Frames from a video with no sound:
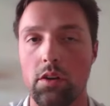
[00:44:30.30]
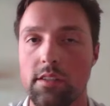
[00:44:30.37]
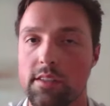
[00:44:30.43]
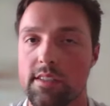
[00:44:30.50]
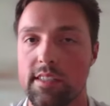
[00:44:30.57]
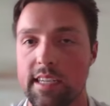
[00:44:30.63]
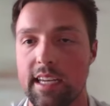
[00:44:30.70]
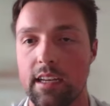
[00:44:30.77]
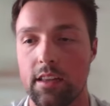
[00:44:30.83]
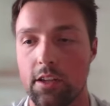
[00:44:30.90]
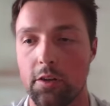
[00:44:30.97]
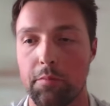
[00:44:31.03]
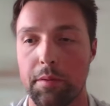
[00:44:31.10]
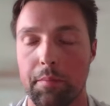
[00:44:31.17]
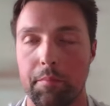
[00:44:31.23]
see a
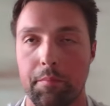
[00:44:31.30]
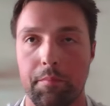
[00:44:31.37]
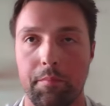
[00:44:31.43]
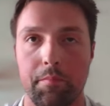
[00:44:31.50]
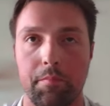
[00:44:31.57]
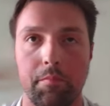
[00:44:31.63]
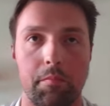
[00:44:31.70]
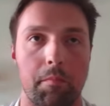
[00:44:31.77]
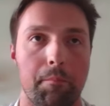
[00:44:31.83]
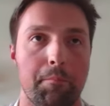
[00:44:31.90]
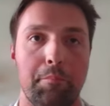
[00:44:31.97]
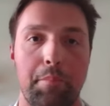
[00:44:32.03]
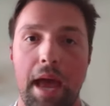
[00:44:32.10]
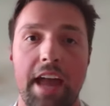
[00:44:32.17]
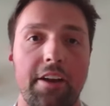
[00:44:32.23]
little bit
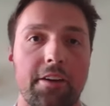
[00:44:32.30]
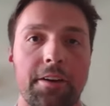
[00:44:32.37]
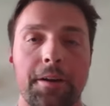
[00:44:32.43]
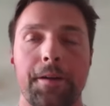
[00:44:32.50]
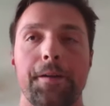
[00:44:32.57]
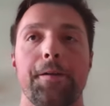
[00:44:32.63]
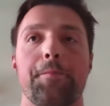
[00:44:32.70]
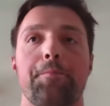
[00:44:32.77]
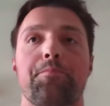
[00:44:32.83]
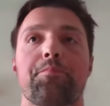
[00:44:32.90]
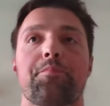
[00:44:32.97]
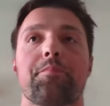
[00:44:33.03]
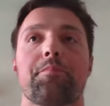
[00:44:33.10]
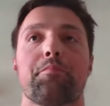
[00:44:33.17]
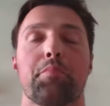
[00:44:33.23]
better
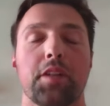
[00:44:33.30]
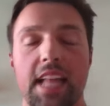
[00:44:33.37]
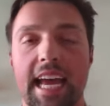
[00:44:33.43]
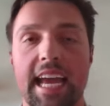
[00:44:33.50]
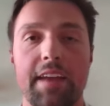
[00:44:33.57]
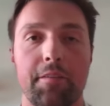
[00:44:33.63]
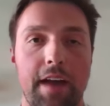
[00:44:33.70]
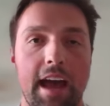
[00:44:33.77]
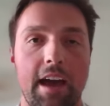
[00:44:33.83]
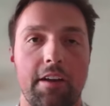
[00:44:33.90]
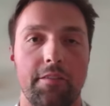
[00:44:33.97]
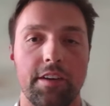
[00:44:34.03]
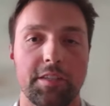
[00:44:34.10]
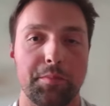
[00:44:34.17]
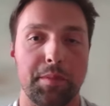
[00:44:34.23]
play out of
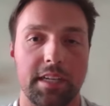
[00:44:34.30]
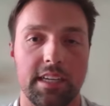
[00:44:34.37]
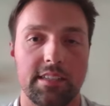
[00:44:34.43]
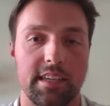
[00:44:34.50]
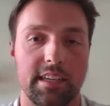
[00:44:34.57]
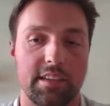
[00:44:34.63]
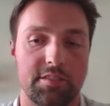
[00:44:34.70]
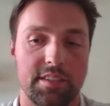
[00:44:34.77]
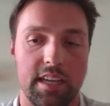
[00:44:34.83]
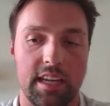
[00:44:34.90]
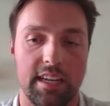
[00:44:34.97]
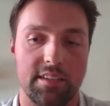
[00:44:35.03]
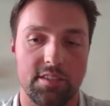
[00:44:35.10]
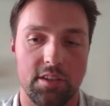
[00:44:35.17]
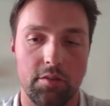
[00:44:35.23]
us because, like you said,
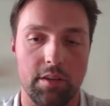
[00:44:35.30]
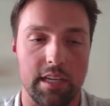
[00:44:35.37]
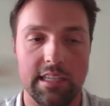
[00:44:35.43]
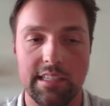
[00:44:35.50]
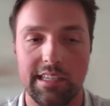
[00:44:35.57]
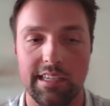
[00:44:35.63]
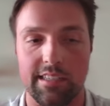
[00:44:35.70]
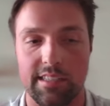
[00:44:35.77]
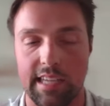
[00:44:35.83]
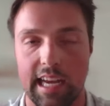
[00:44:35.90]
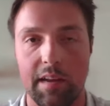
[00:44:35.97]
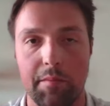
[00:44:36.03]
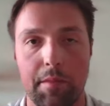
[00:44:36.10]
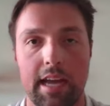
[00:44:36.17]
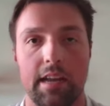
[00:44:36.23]
it's so easy to
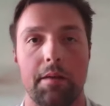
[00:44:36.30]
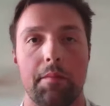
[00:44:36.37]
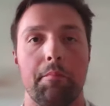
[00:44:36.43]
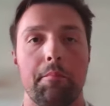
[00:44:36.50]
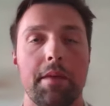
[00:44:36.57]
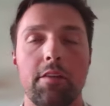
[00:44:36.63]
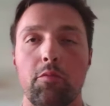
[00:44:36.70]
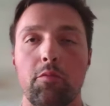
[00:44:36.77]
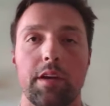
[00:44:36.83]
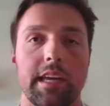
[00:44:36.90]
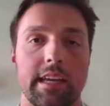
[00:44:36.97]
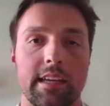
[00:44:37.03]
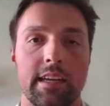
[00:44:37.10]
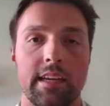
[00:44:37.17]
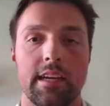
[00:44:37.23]
sandbag a
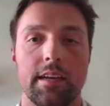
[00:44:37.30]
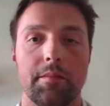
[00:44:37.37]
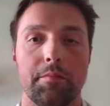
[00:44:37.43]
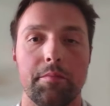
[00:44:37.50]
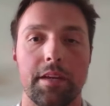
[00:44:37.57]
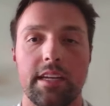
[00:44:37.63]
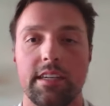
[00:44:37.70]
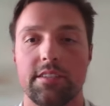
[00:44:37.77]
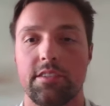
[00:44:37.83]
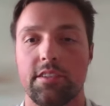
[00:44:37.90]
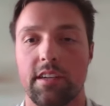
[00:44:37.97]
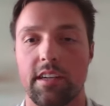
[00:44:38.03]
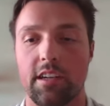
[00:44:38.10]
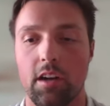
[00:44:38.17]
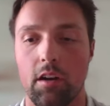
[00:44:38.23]
midweek because you're going
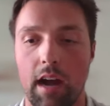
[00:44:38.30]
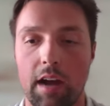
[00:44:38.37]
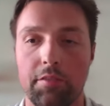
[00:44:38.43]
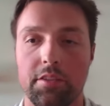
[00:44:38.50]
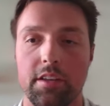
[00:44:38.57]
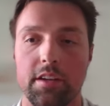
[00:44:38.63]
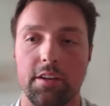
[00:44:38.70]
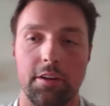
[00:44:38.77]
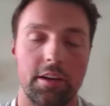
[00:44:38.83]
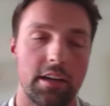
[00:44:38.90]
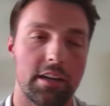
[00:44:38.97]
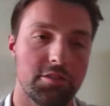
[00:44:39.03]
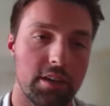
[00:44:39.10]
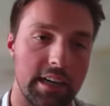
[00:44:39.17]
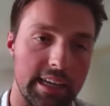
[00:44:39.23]
to go out there, you're going
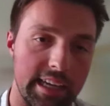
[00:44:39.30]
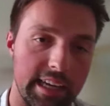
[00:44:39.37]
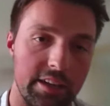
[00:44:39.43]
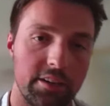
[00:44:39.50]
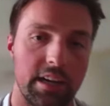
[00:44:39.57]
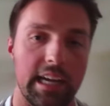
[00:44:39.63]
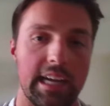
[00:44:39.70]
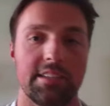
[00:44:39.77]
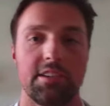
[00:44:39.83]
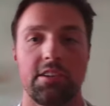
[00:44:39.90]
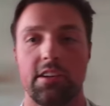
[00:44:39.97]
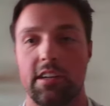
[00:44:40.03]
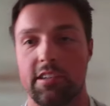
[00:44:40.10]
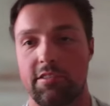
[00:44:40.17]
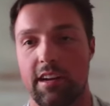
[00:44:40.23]
to try to get your hits, and you're
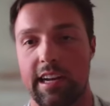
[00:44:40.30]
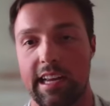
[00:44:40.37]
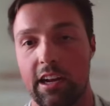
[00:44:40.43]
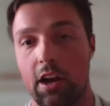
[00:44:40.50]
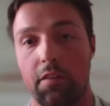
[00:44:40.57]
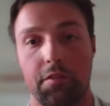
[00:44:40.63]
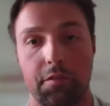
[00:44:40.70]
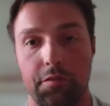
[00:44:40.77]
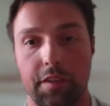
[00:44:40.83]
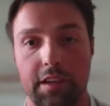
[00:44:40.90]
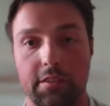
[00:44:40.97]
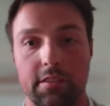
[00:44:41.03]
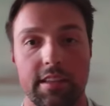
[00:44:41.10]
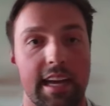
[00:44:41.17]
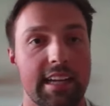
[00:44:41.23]
going to try to get off the
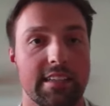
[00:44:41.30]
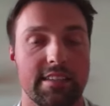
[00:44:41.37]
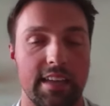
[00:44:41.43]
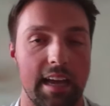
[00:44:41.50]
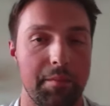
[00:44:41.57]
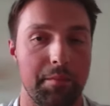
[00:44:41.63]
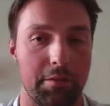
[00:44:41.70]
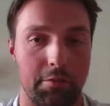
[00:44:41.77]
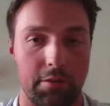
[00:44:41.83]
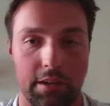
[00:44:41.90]
field. That's, I mean, we're going